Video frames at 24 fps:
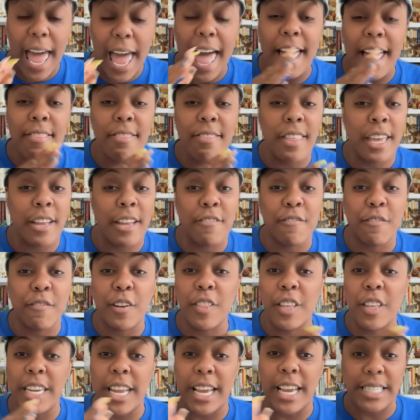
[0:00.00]
And then for
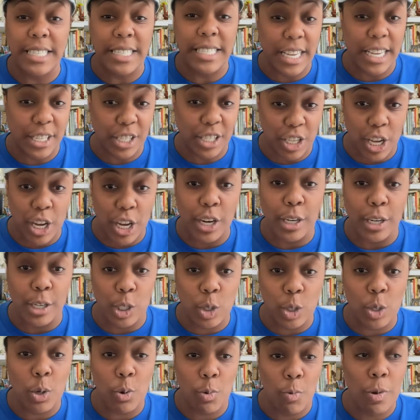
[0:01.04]
the next six
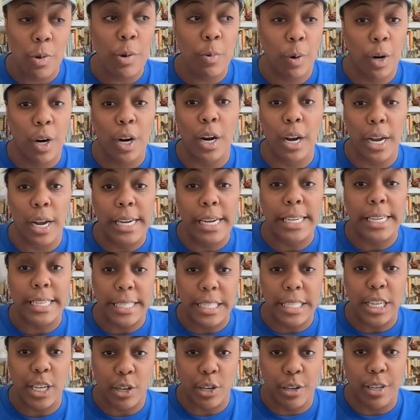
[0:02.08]
years, we were a
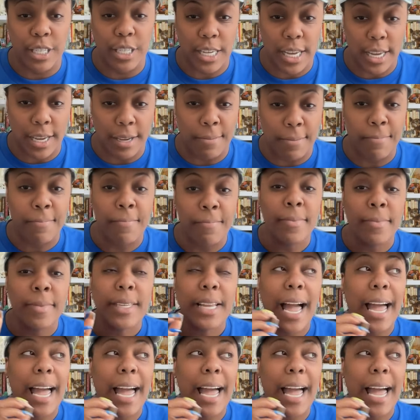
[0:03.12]
contender team. Mm-hmm.